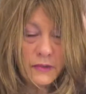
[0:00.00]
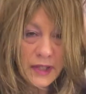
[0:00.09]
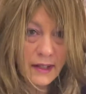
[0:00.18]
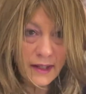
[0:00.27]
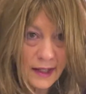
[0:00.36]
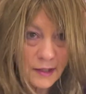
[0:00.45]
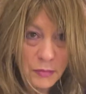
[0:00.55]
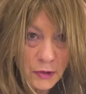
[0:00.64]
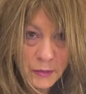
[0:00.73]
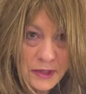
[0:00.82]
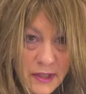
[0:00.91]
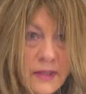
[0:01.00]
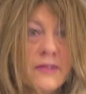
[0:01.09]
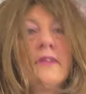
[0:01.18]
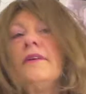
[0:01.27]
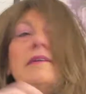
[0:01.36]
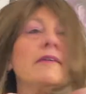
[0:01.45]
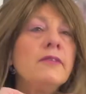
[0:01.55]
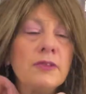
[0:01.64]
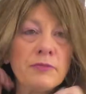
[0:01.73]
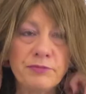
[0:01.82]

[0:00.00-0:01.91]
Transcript: we got a lot of permatease in here.